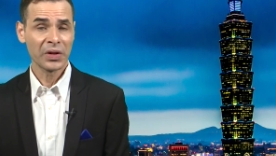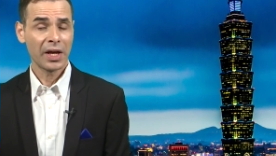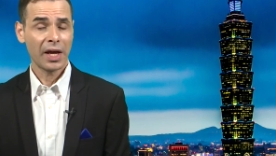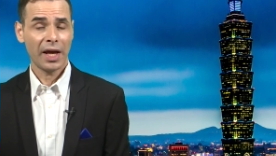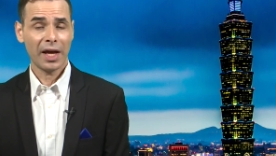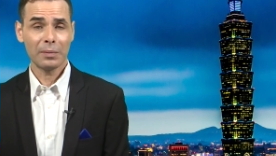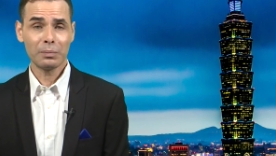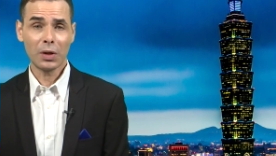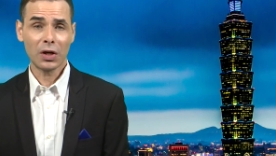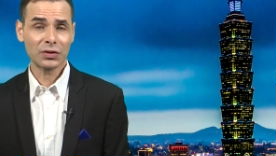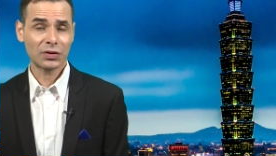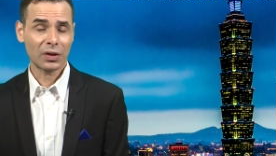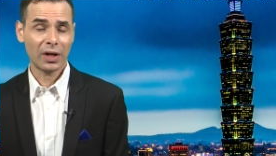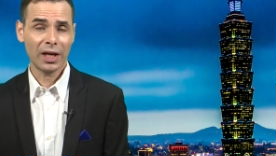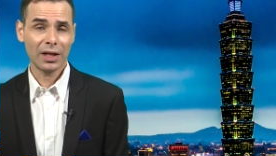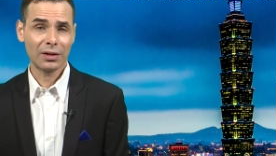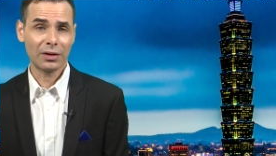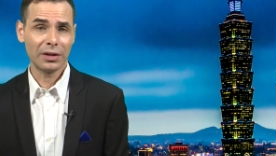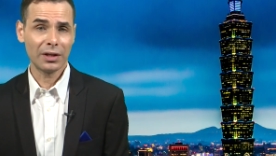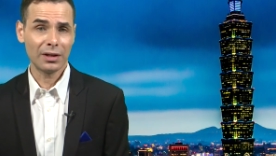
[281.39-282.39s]
And most
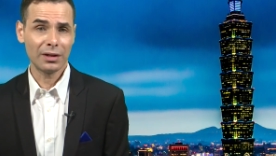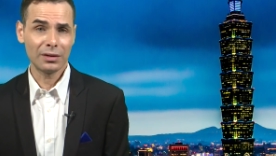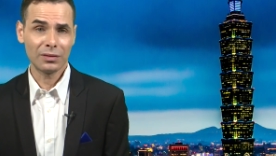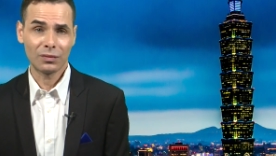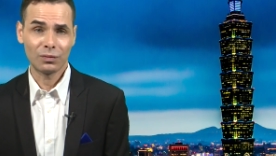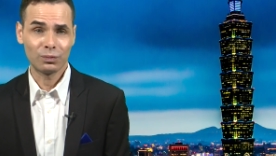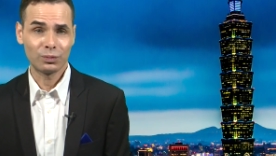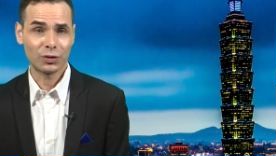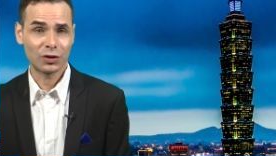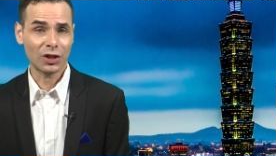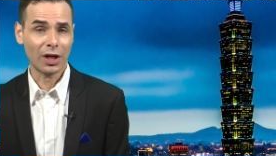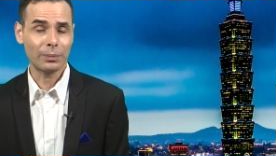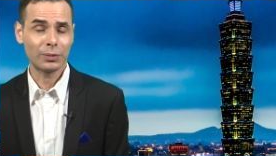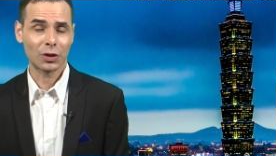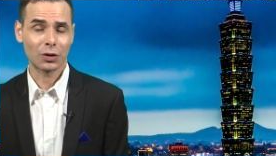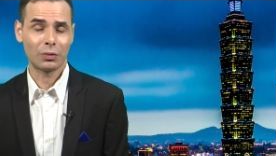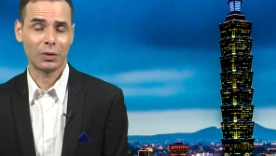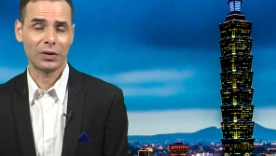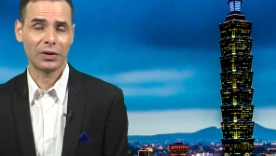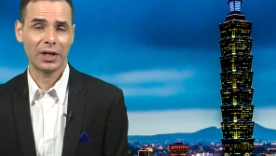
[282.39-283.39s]
likely,
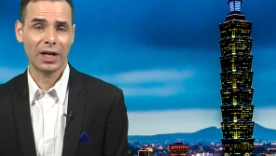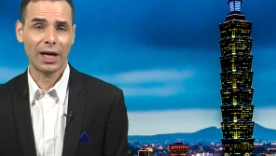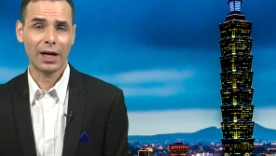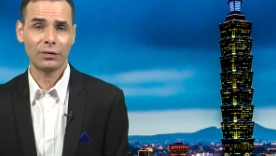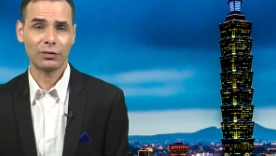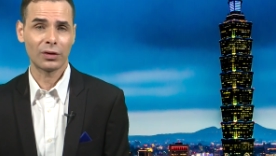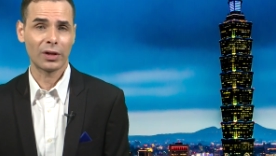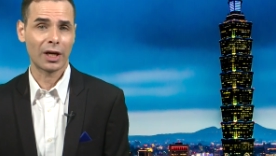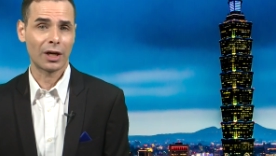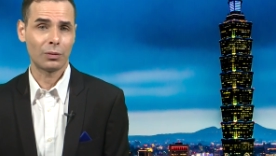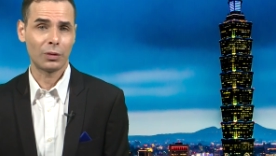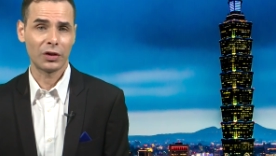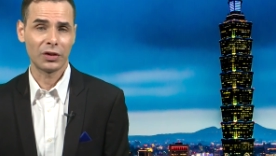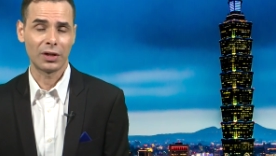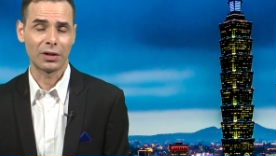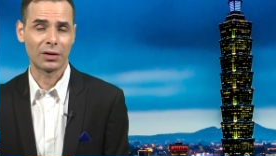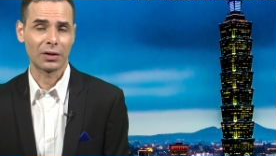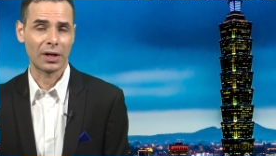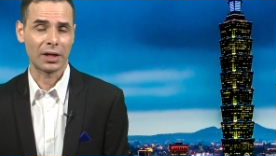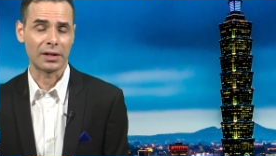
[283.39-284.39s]
subsequently after that, we'll
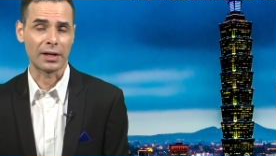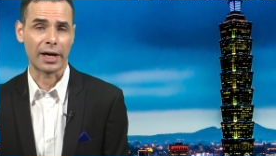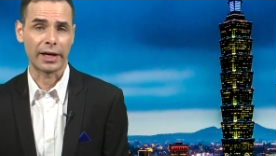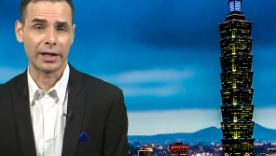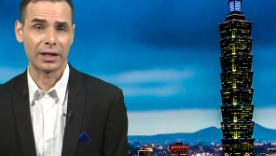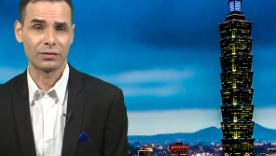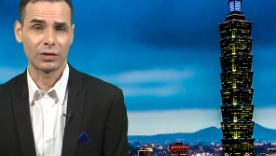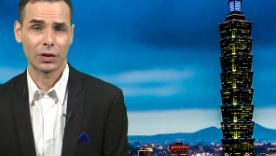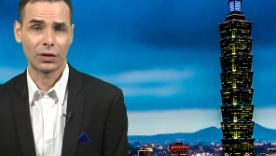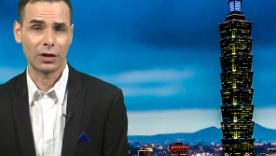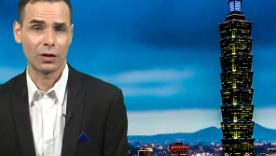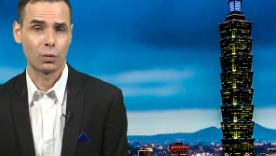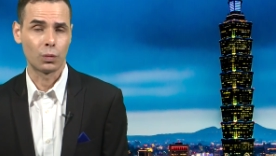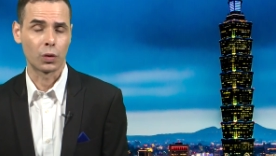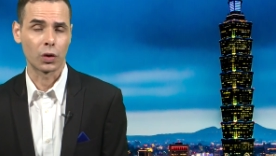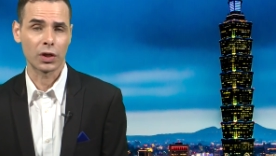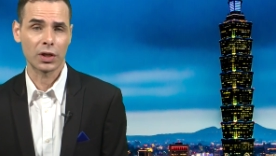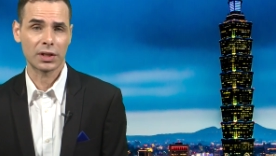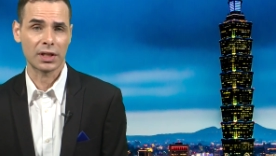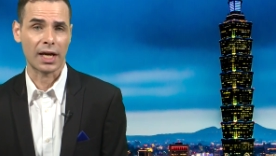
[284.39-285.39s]
hear that not everything
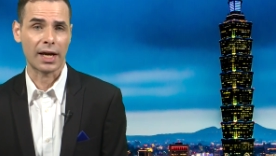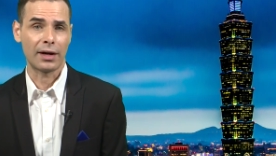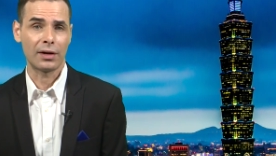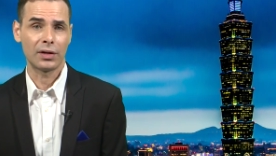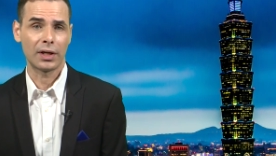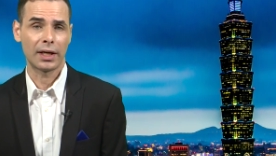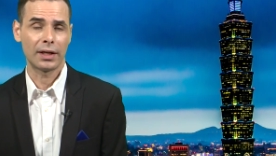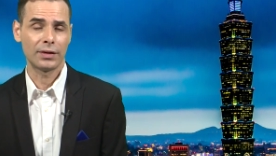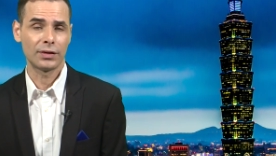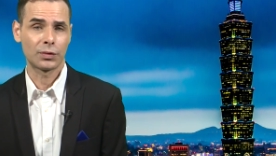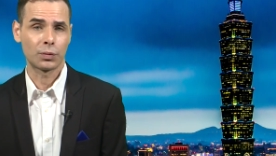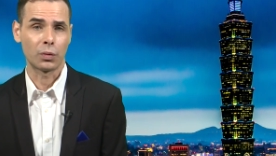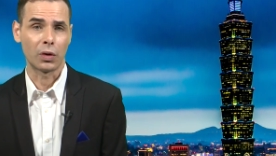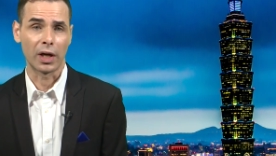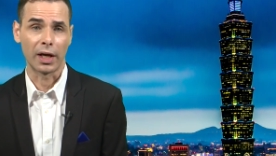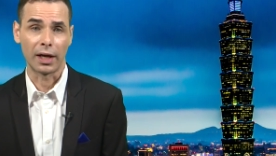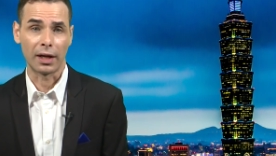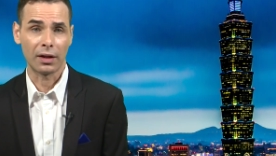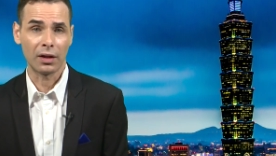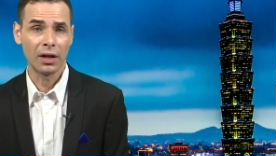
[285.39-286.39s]
worked out as
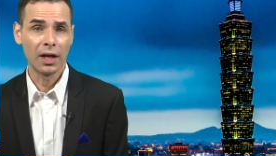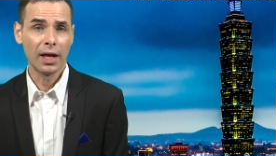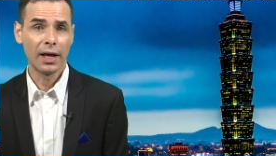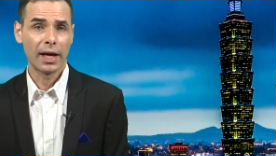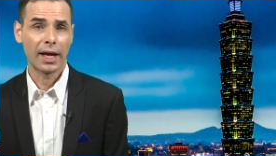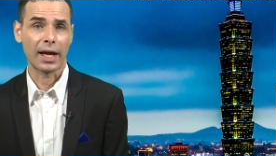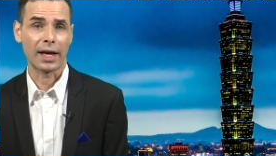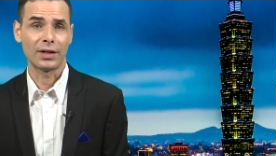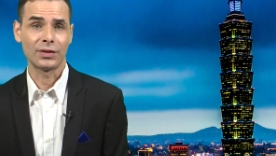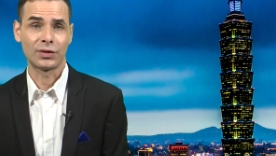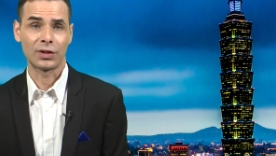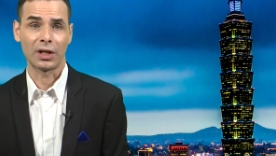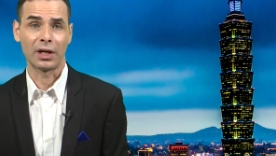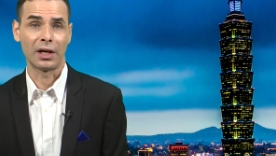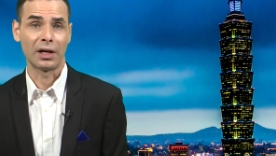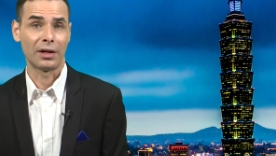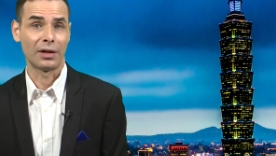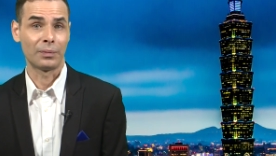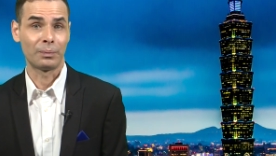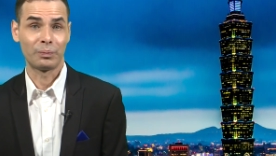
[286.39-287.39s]
well as
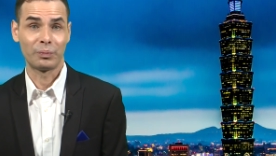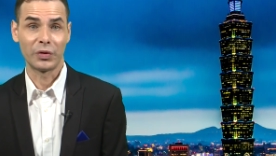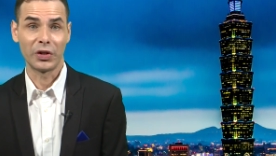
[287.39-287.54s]
uh,